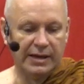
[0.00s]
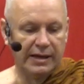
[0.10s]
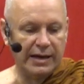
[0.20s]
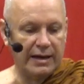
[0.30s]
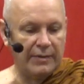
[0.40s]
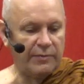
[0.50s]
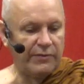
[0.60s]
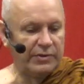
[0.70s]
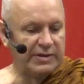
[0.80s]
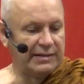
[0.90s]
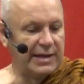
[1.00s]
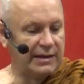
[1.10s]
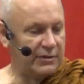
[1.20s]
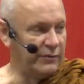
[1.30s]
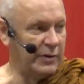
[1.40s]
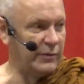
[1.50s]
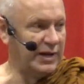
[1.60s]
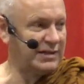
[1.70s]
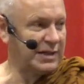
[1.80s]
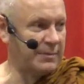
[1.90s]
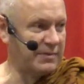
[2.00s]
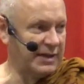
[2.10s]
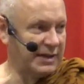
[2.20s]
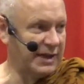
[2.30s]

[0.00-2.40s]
like uh, for, take, if, if, you eat something,